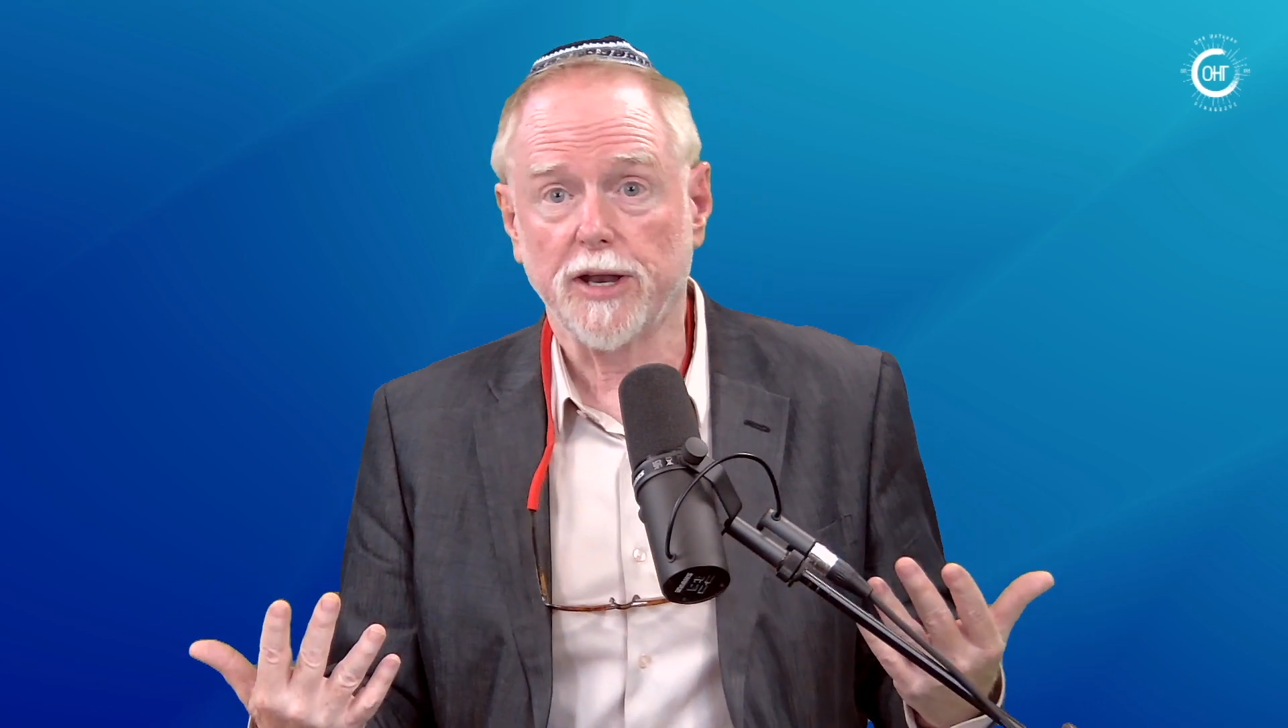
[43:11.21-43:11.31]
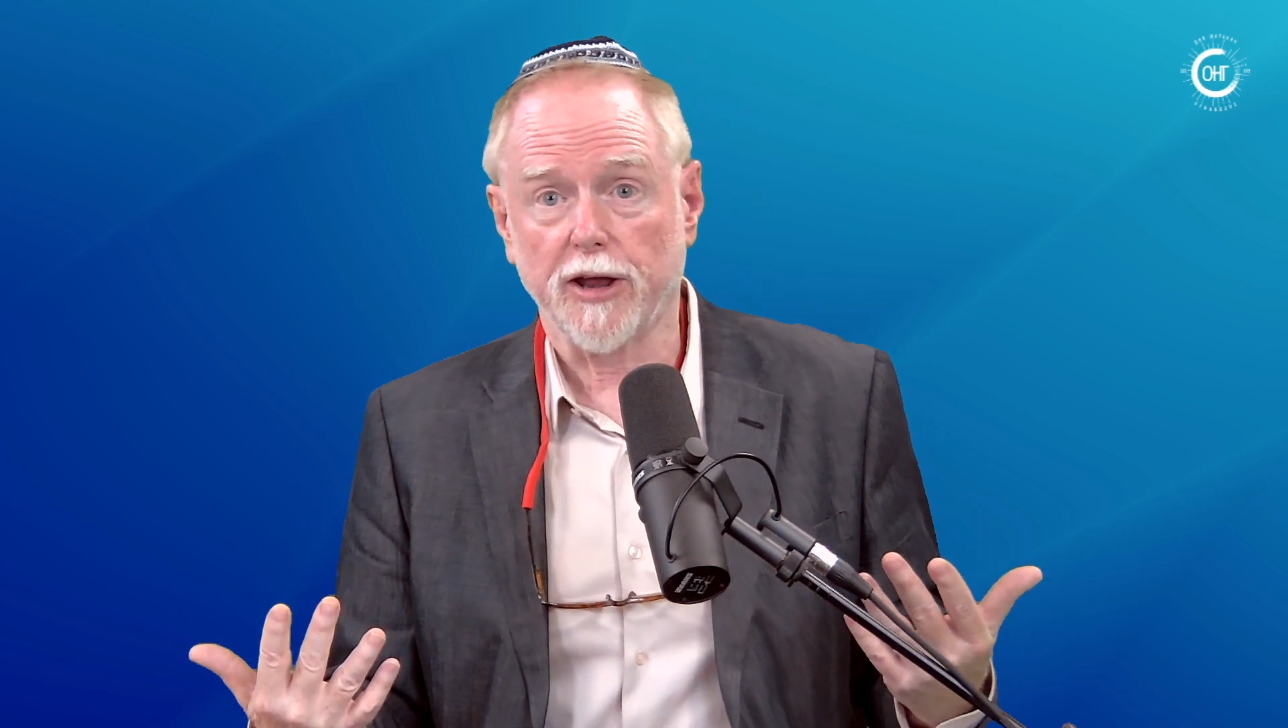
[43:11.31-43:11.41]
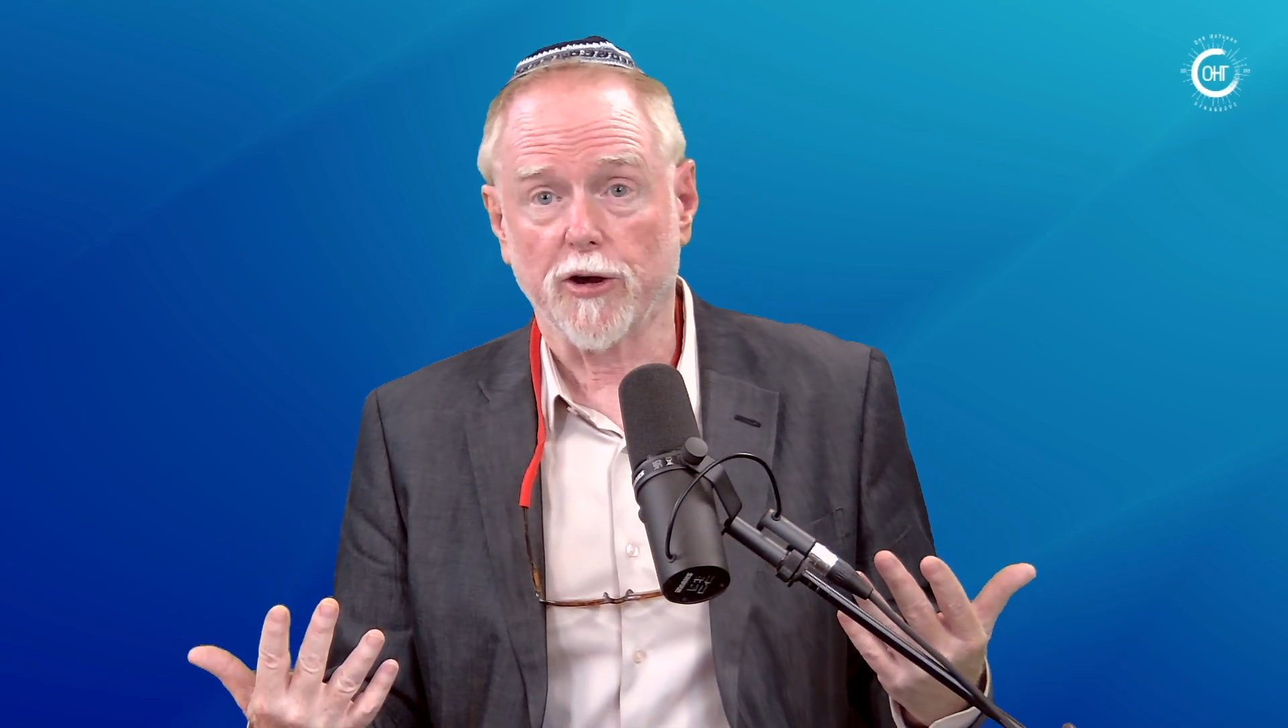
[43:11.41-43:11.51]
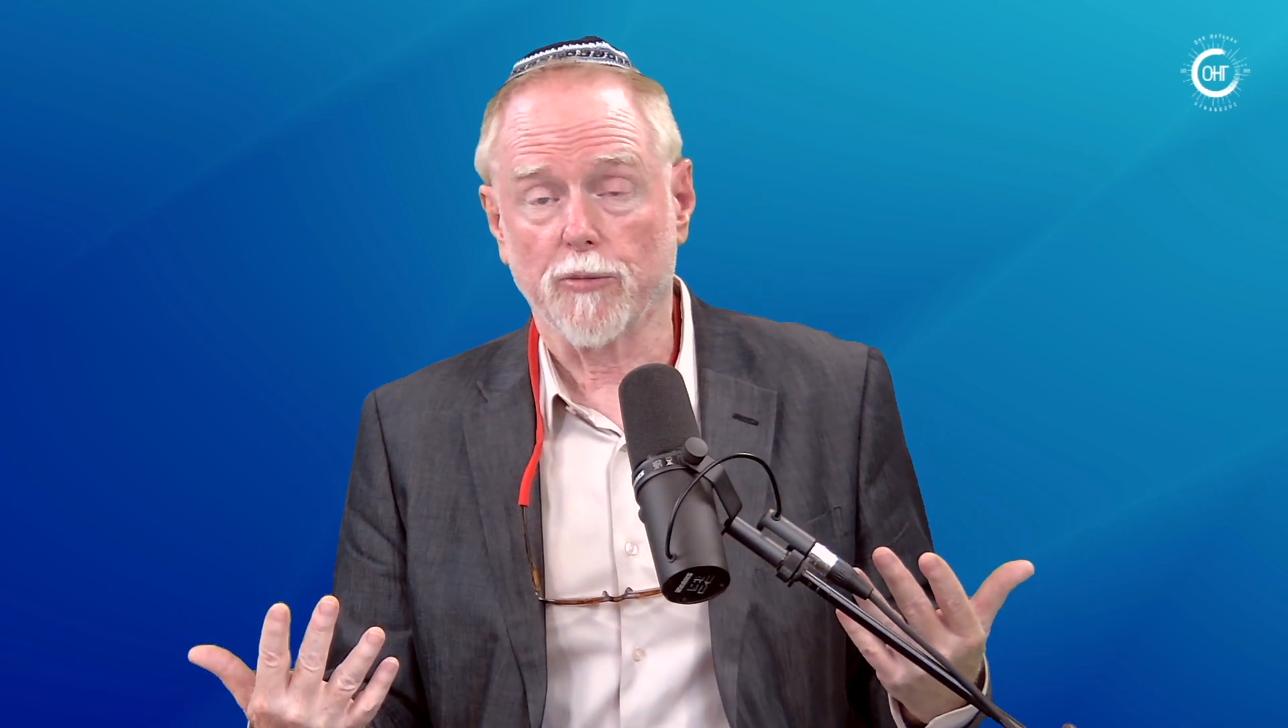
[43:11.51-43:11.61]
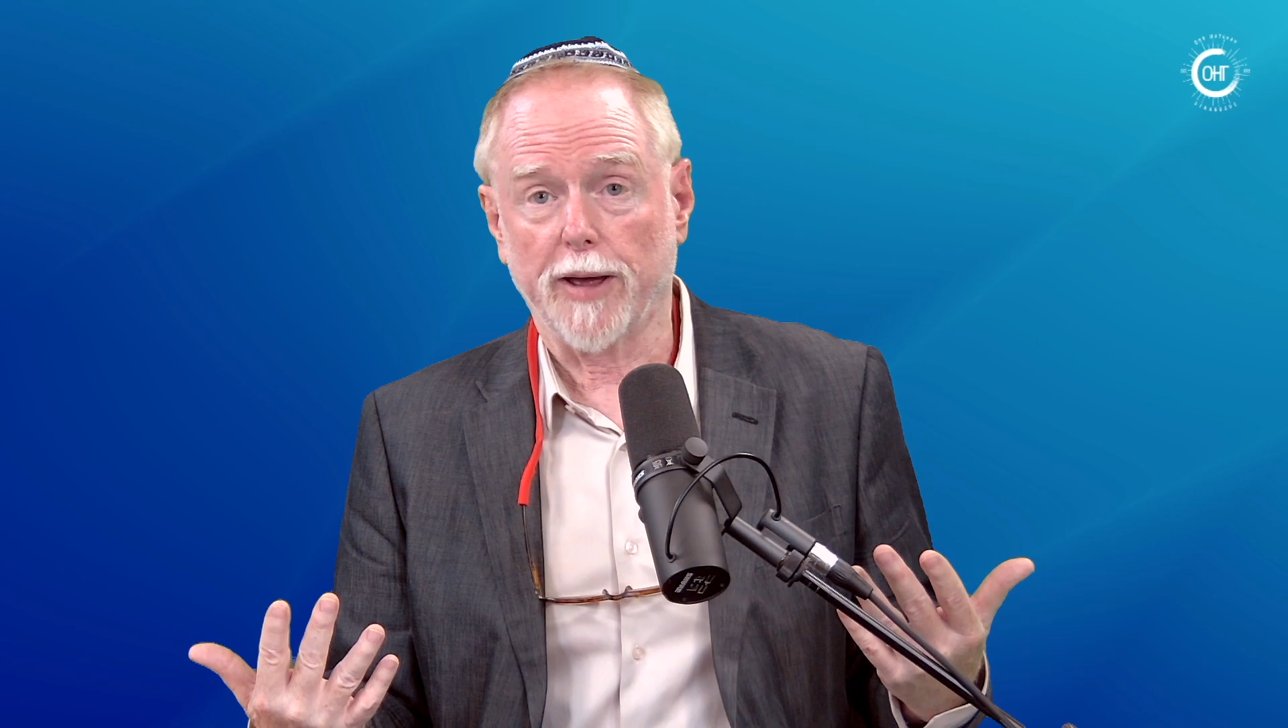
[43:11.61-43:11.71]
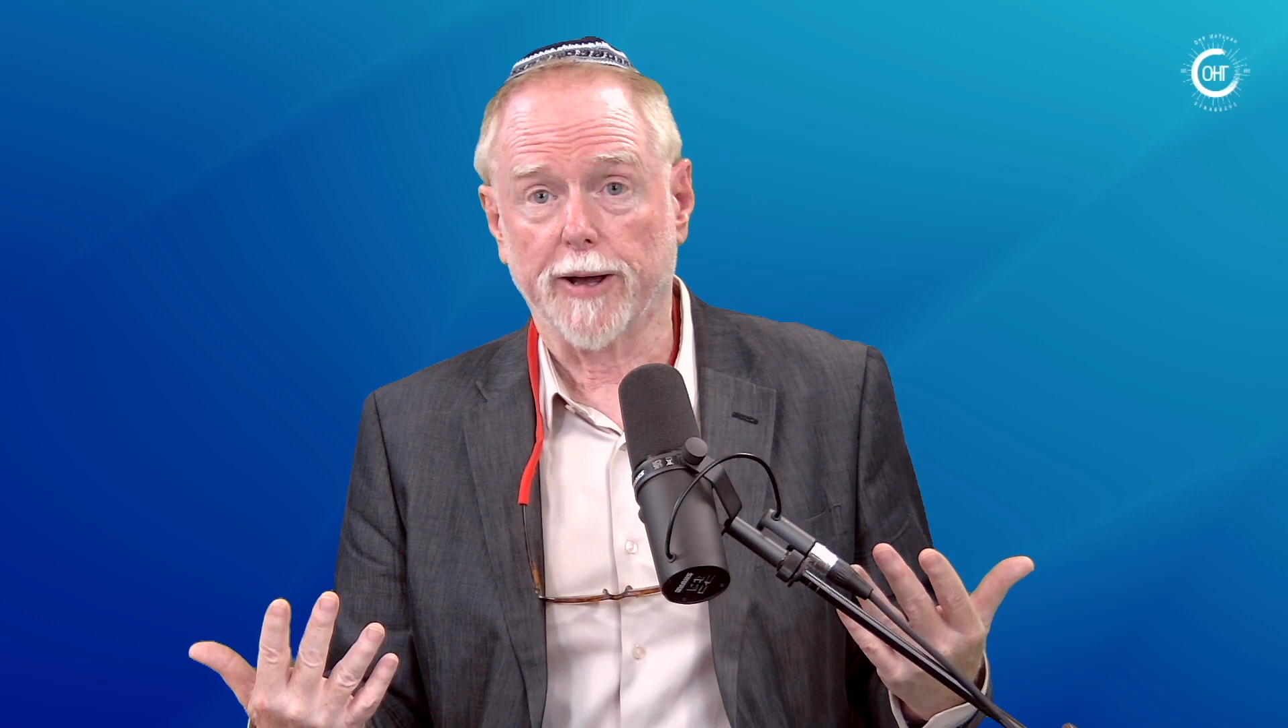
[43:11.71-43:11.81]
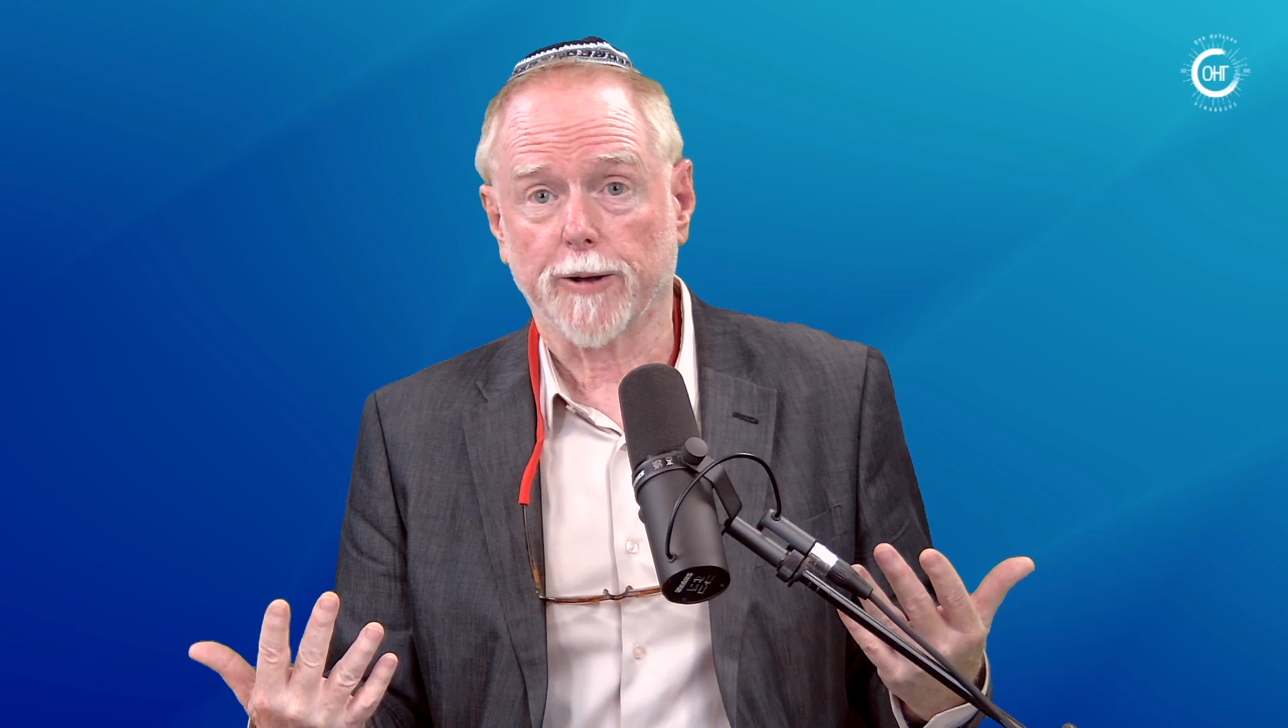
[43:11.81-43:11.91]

in Aramaic.